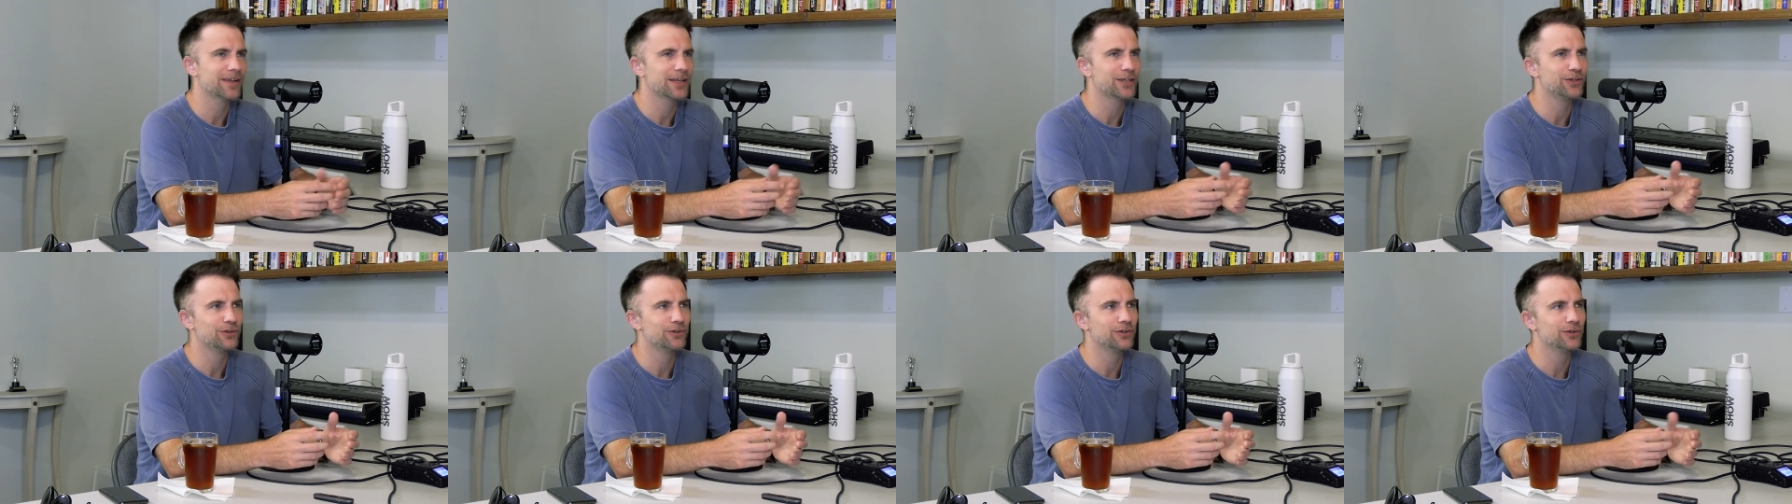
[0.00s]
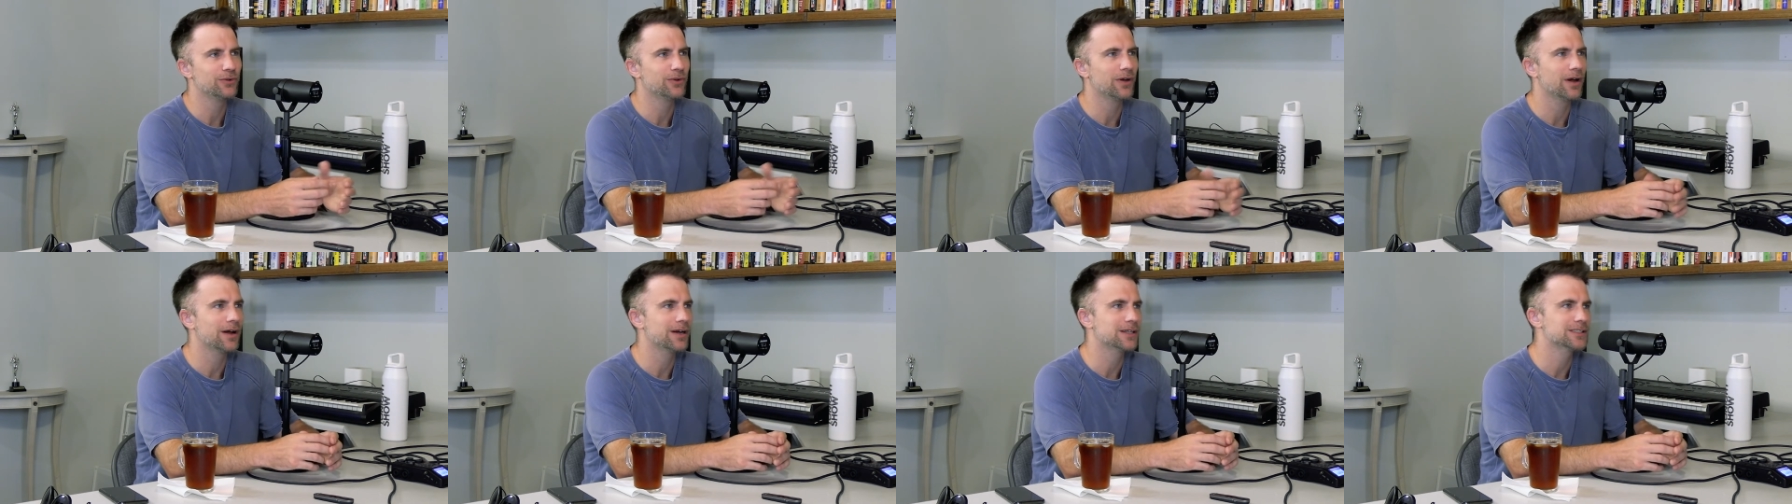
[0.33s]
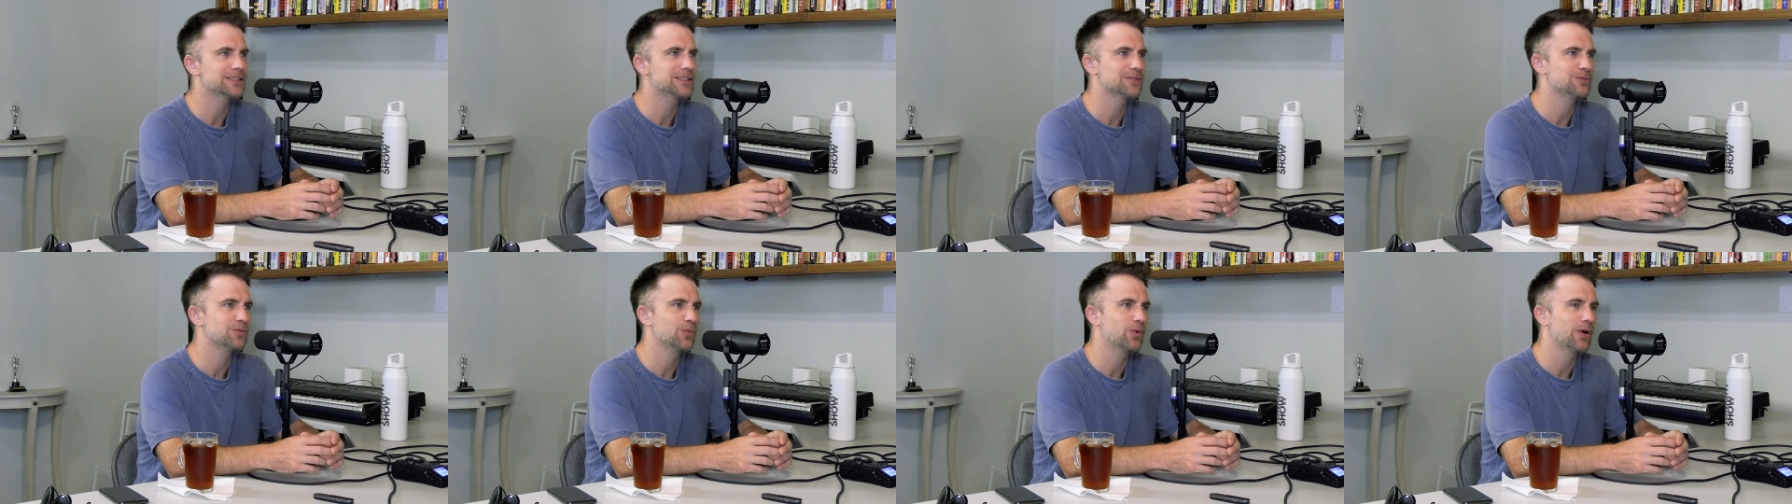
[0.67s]
like you do
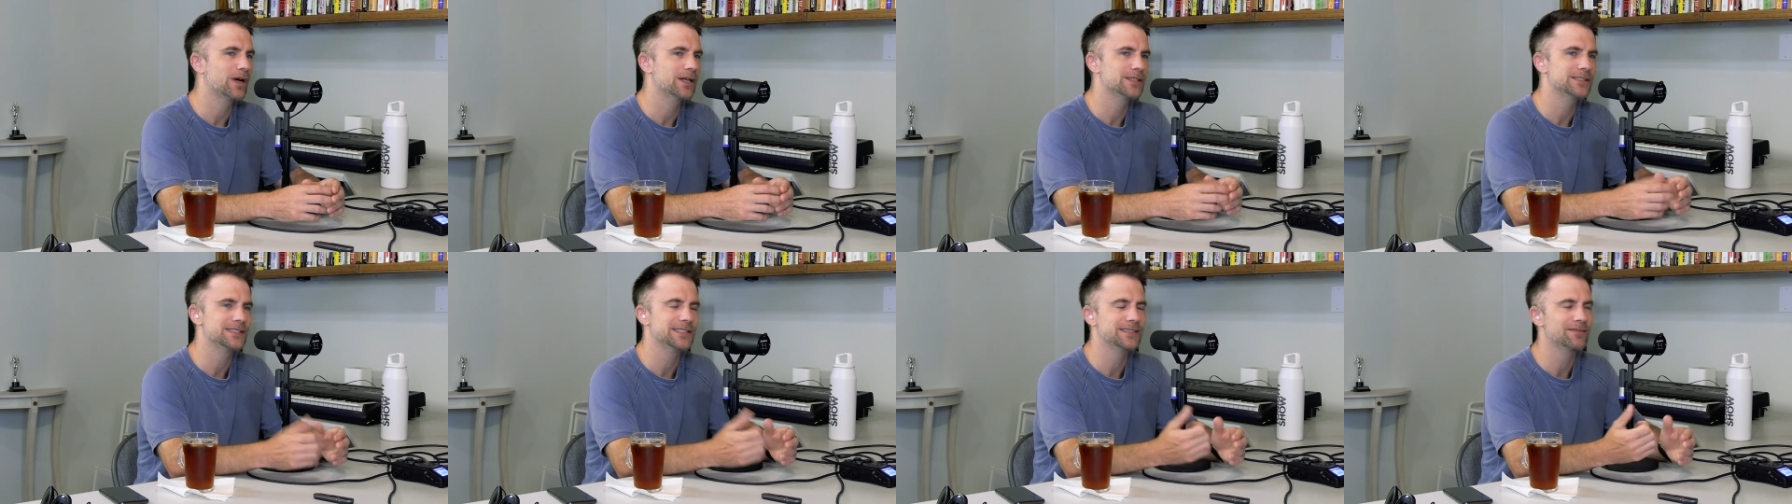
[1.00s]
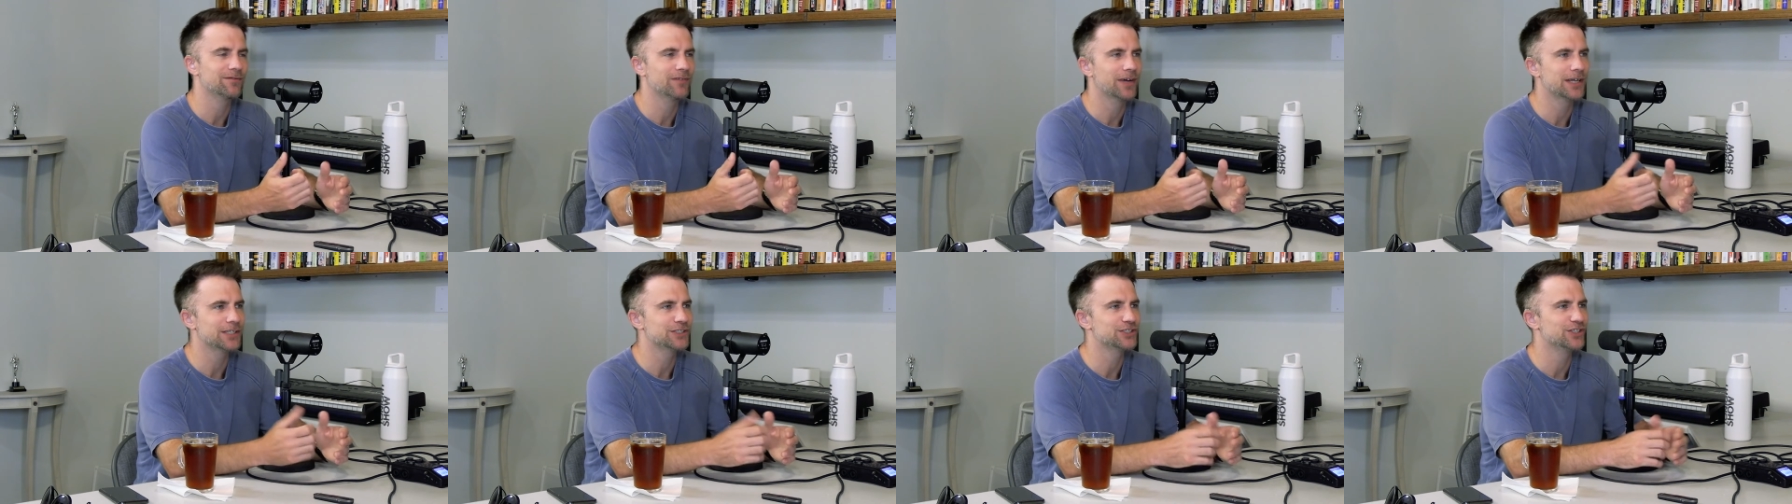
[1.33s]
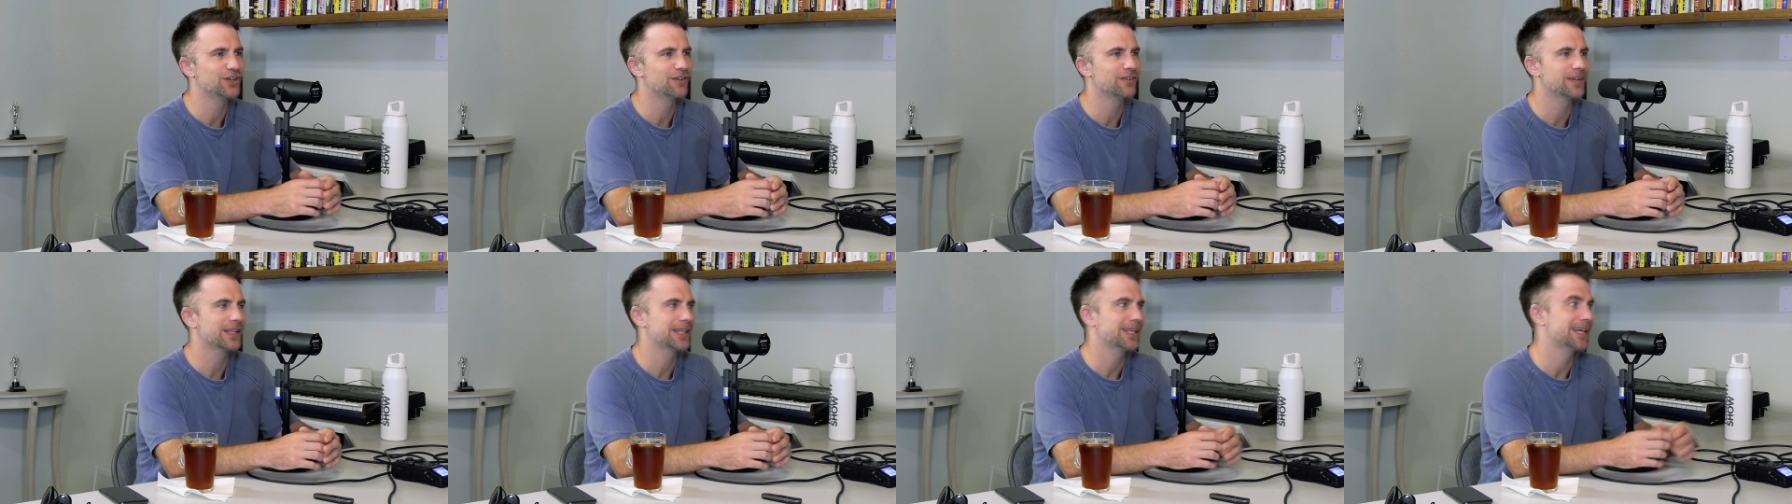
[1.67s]
Carson once, he invites
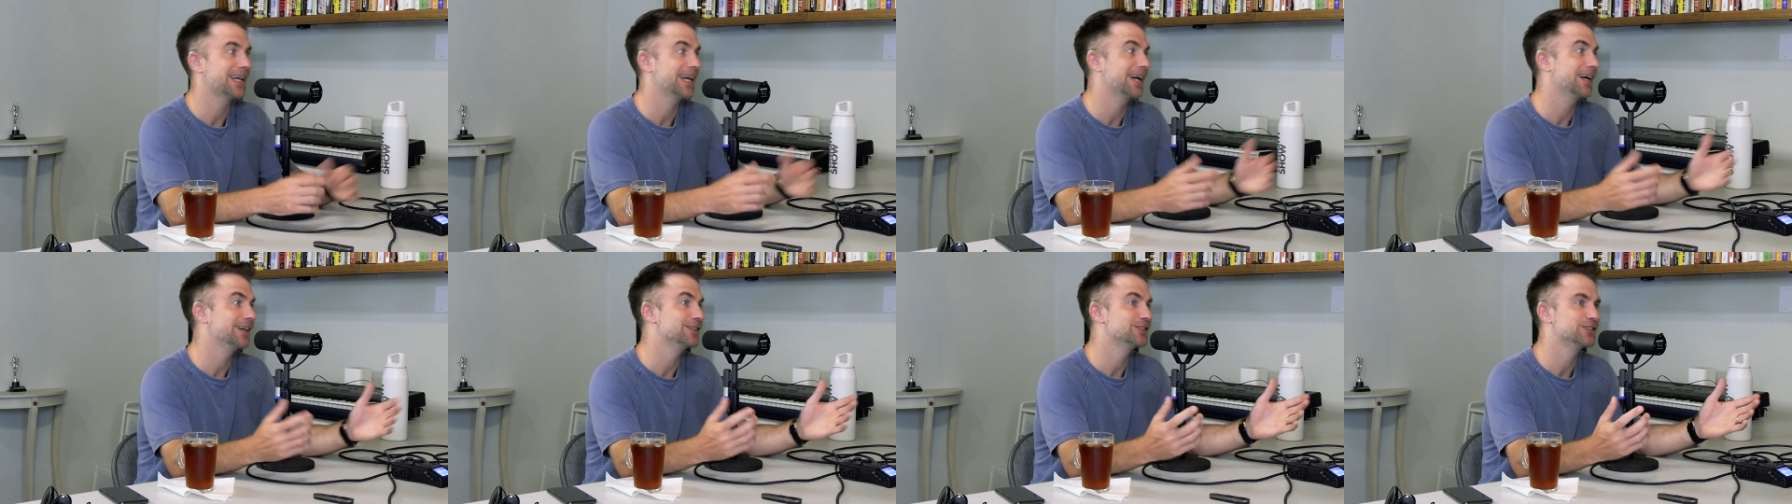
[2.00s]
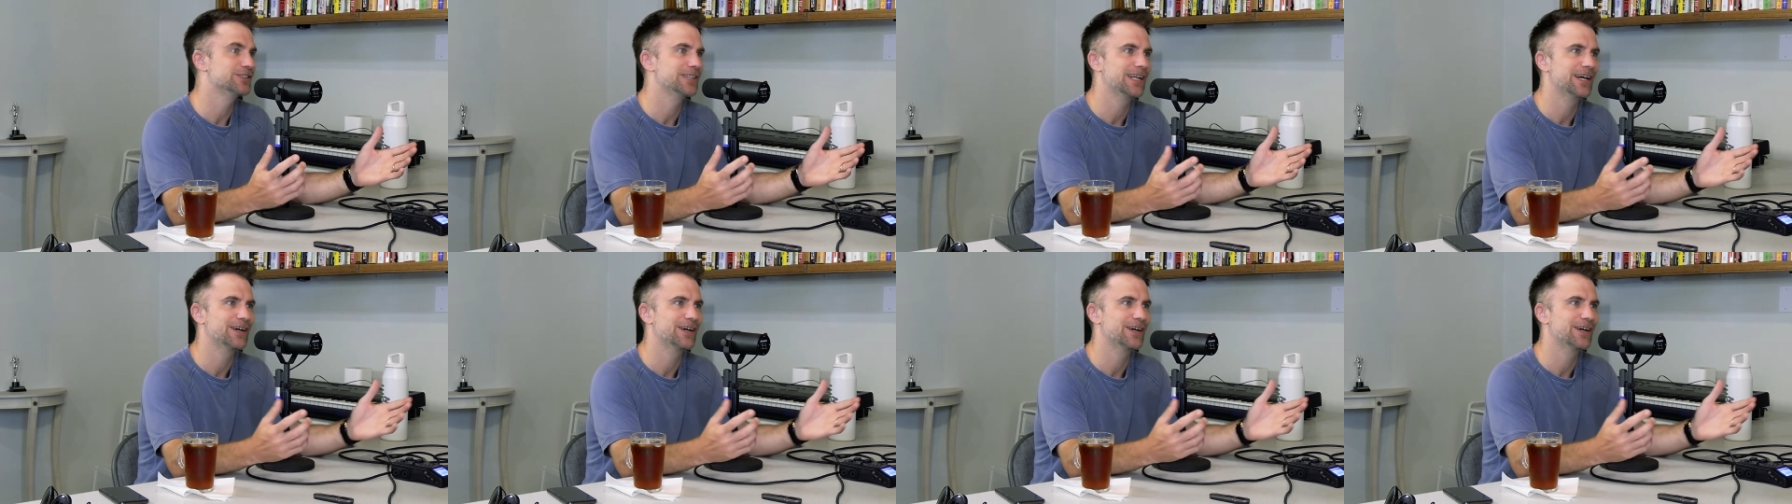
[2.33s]
you over to the couch.